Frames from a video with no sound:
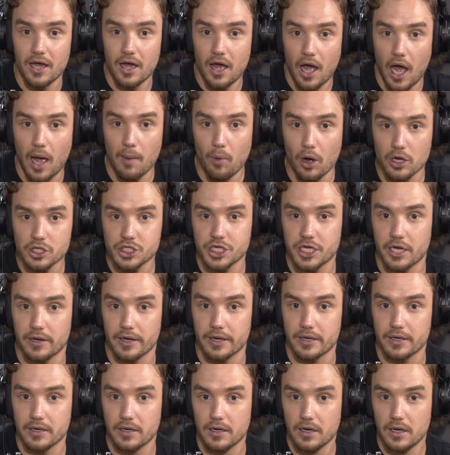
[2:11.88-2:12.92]
I'm watching
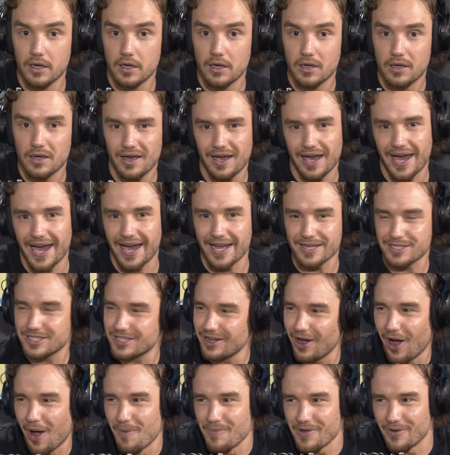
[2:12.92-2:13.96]
going ah, it
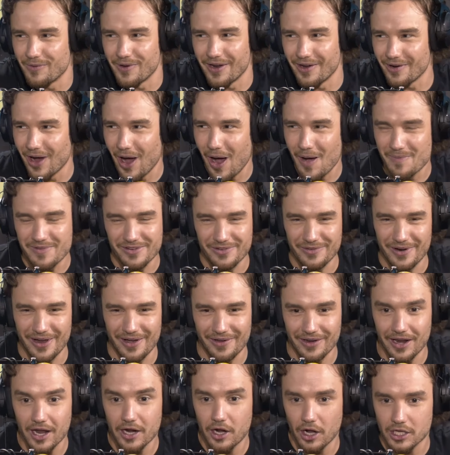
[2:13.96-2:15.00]
can't be real, can't be real.
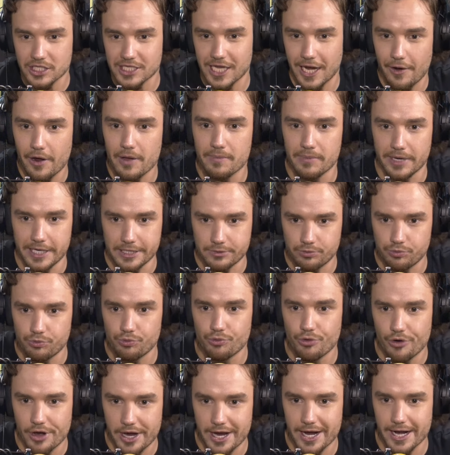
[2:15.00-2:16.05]
And I got to know him, but he's
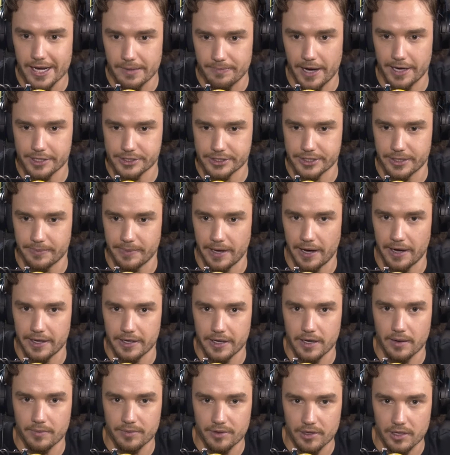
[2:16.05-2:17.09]
really passionate about it.
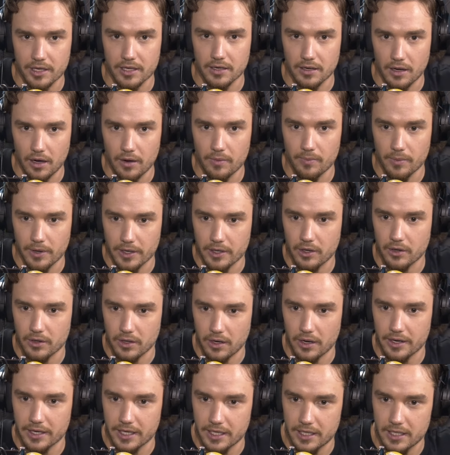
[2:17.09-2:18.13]
And I'm thinking, oh my God,
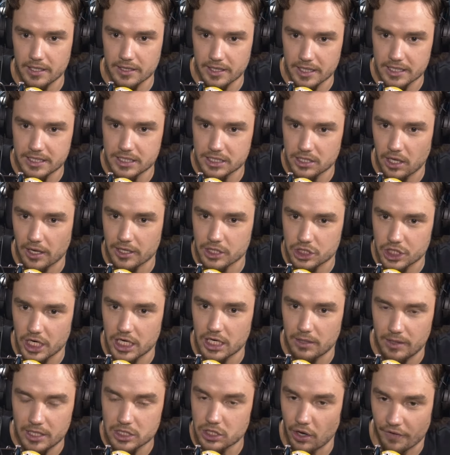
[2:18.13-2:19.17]
like he, this is like
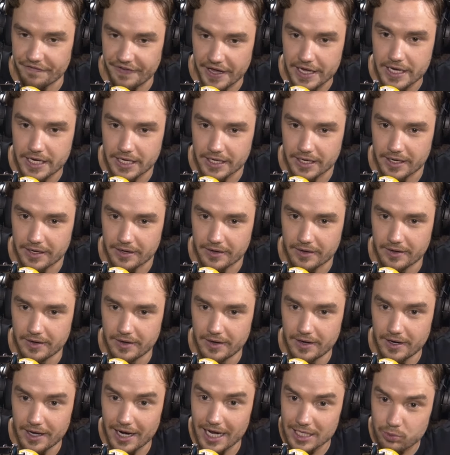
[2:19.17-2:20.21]
genuine, he's not faking it.
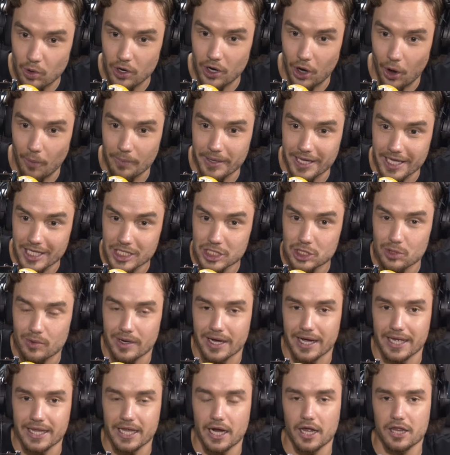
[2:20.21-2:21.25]
And that's what got me into
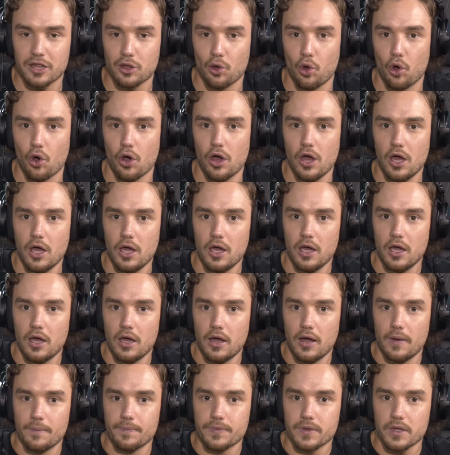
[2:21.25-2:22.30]
it. And then I thought,
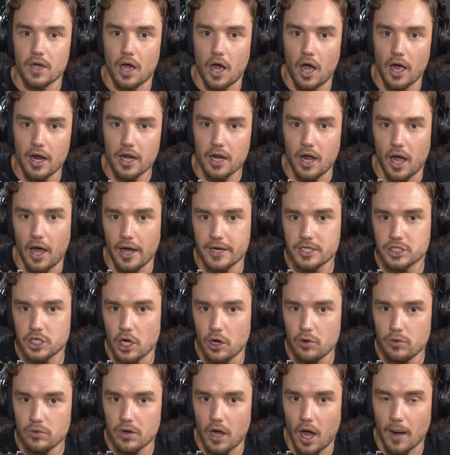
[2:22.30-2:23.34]
I, I
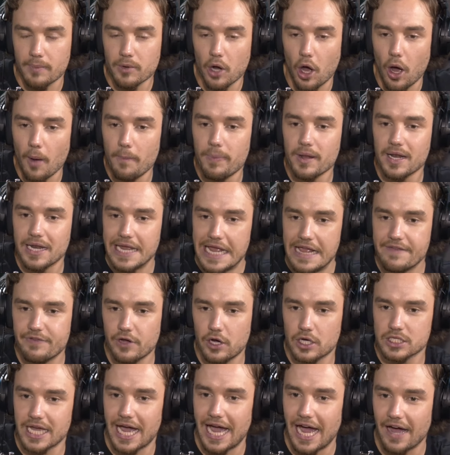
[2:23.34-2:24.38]
don't, I'm not a believer
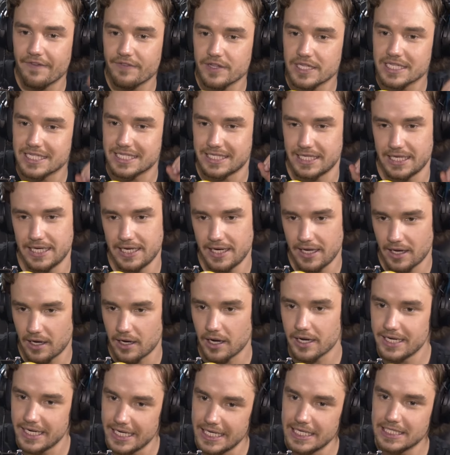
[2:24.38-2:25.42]
because I haven't seen it and
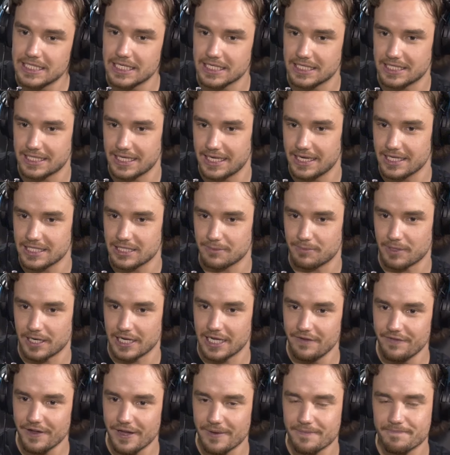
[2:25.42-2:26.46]
I need to see it to
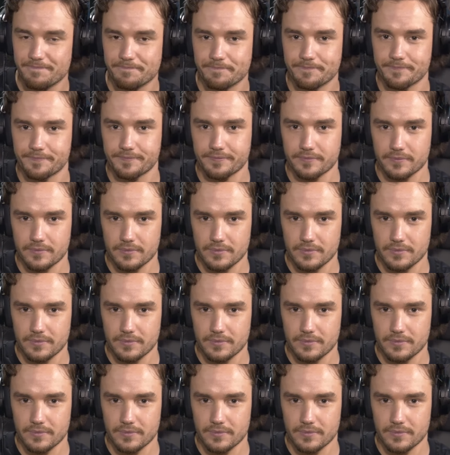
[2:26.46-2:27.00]
believe it. Mm.